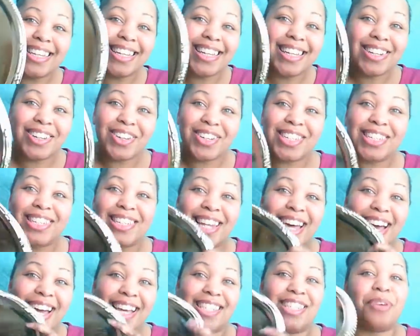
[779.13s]
it looks
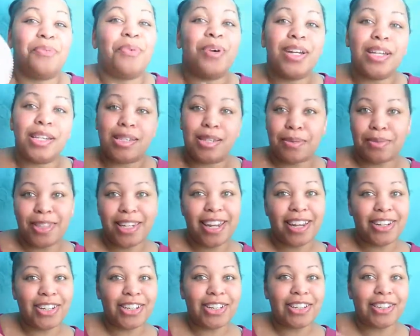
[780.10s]
nice. I wanted something
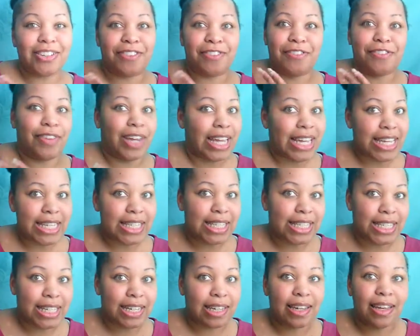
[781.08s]
that looked
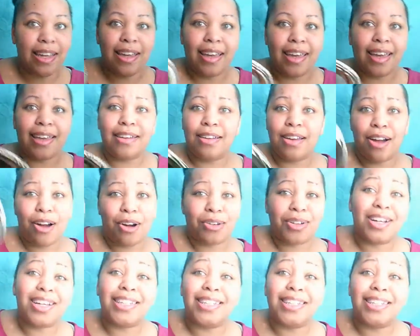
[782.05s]
fancy, and y'all,